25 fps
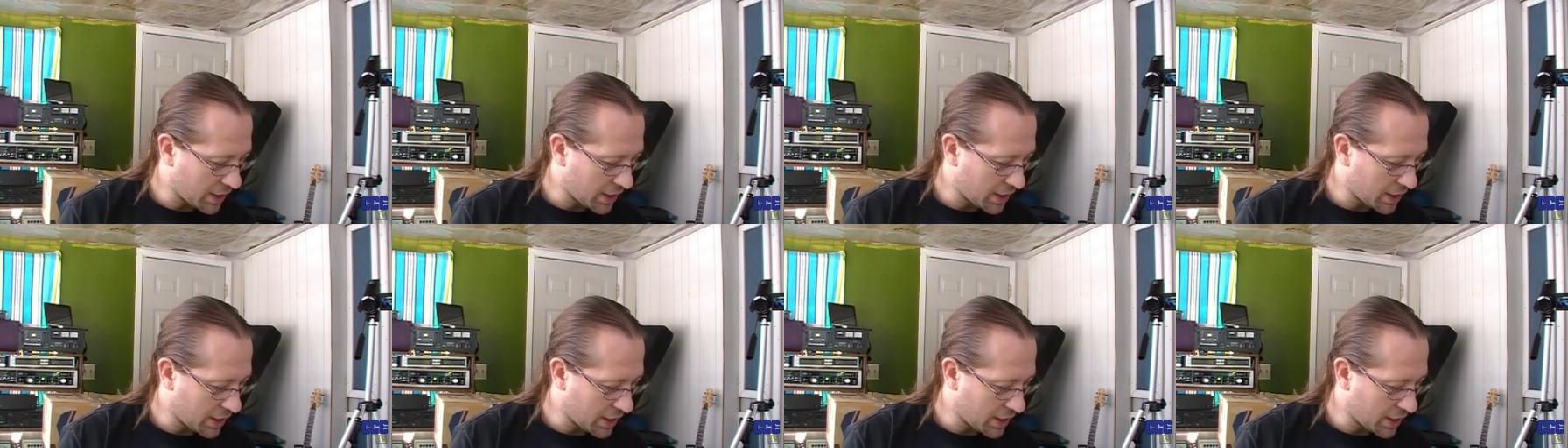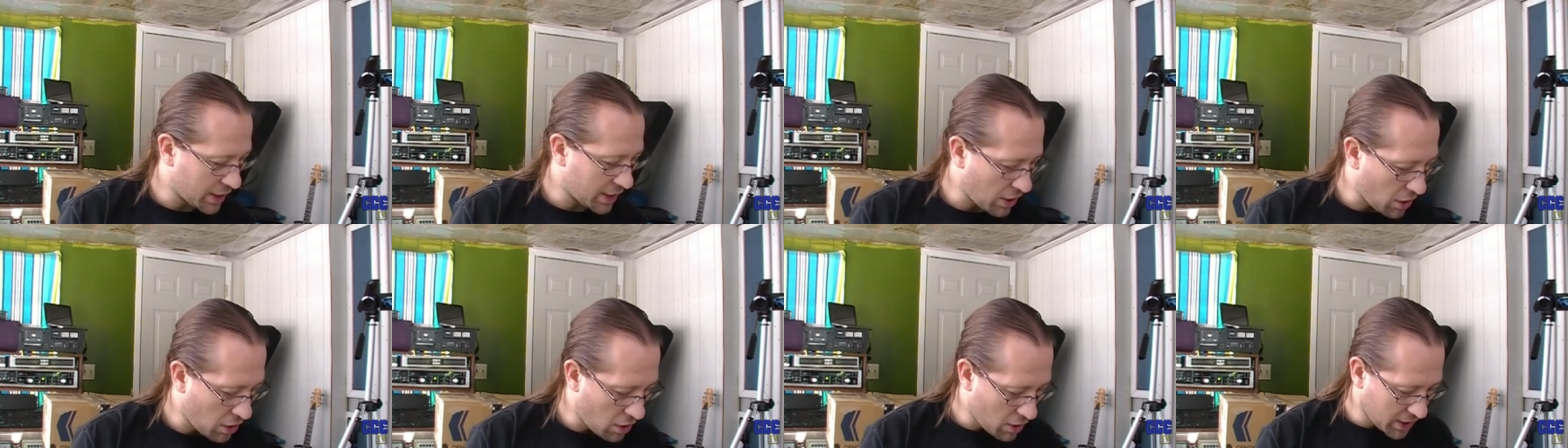
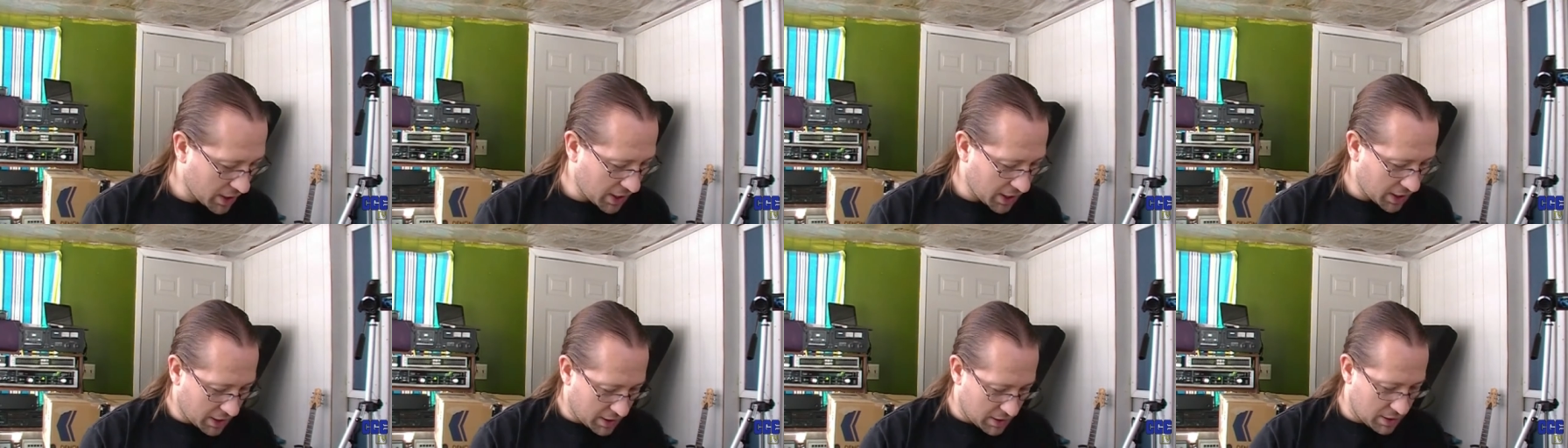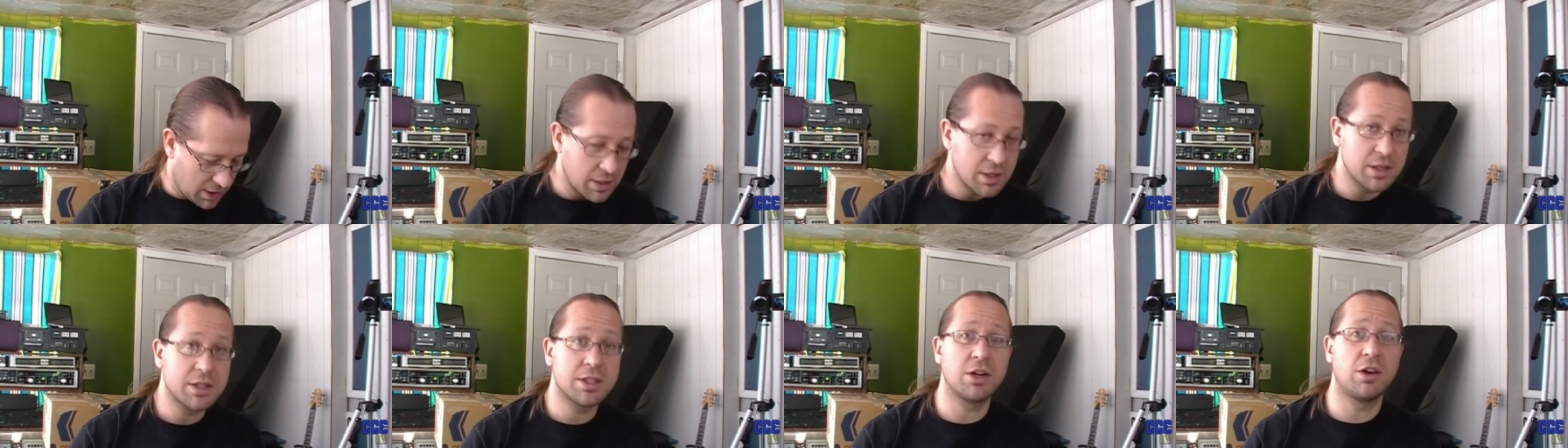Okie dokie.
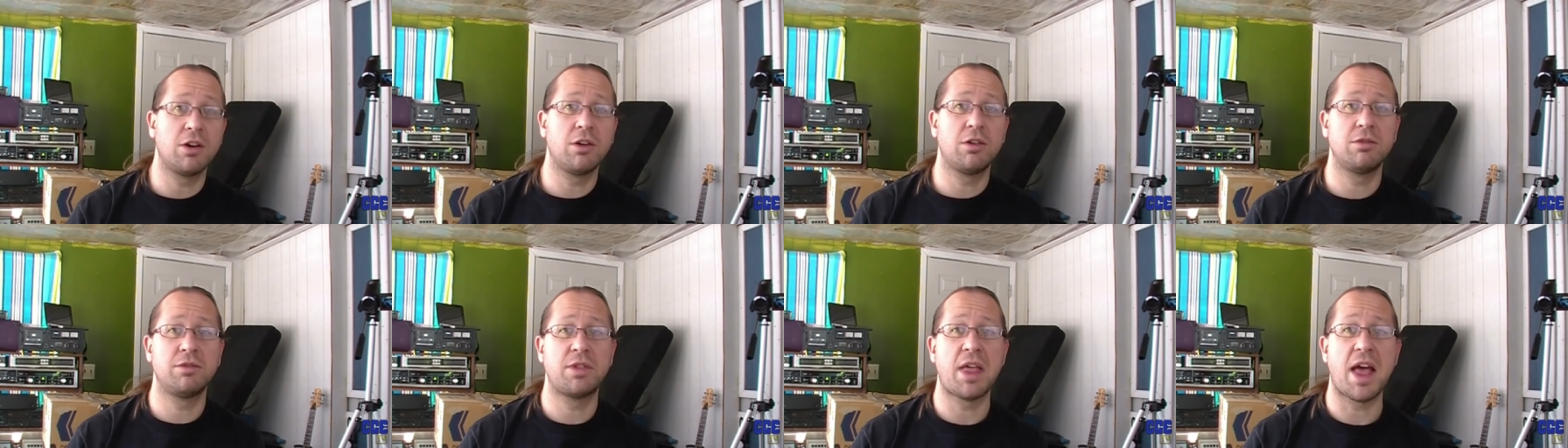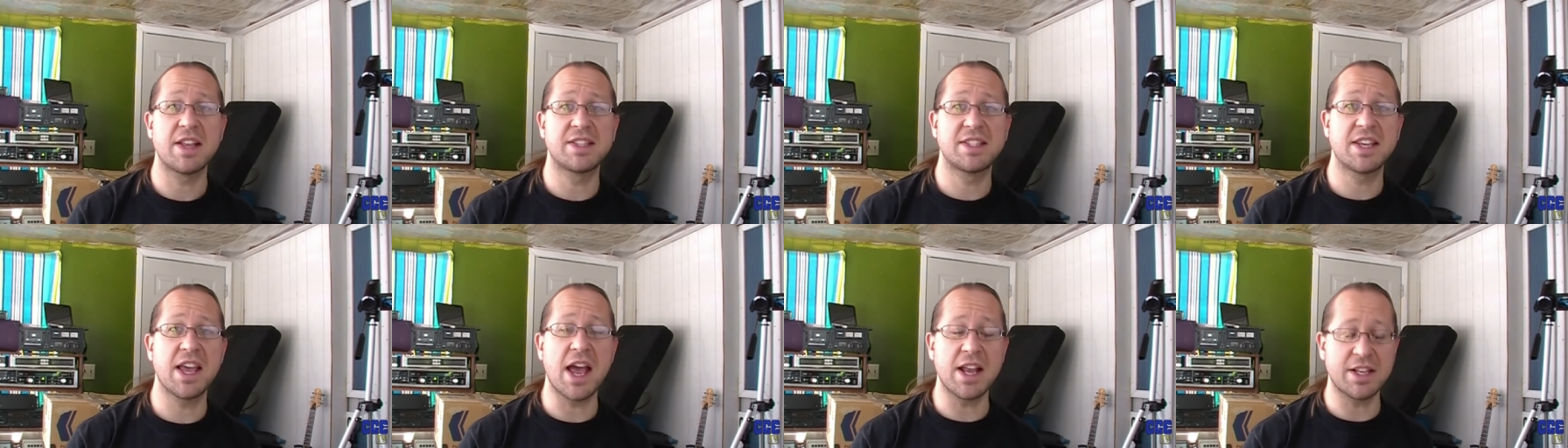So,
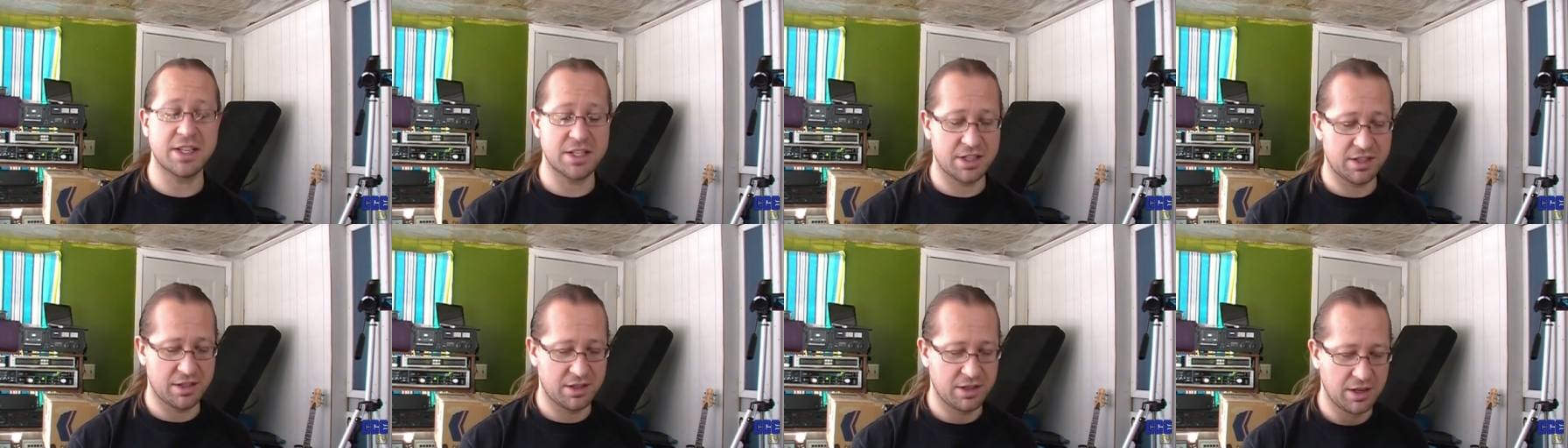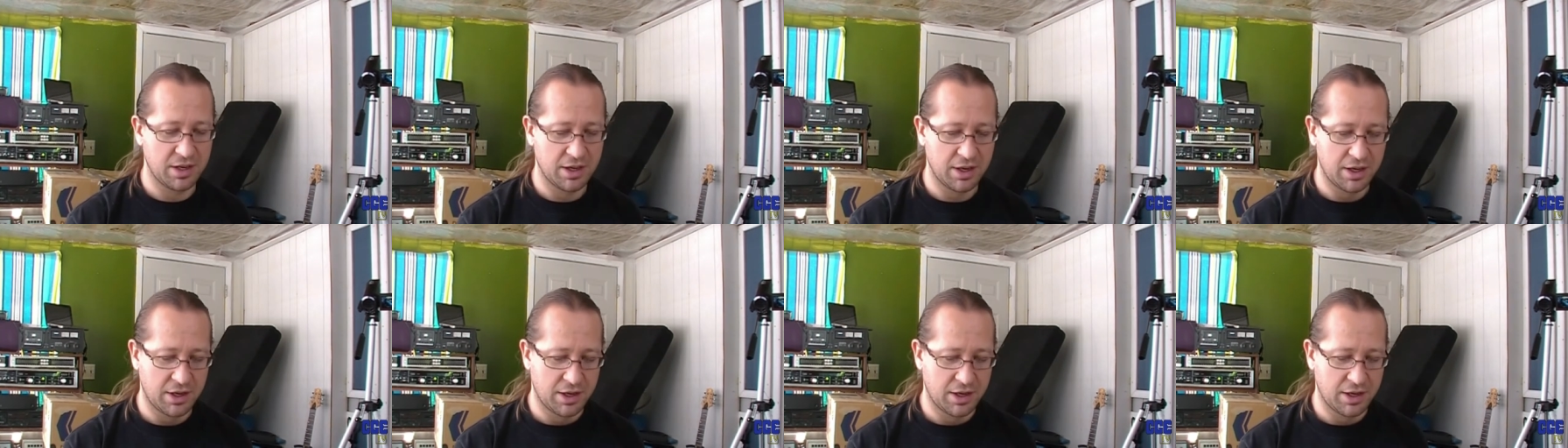that's it.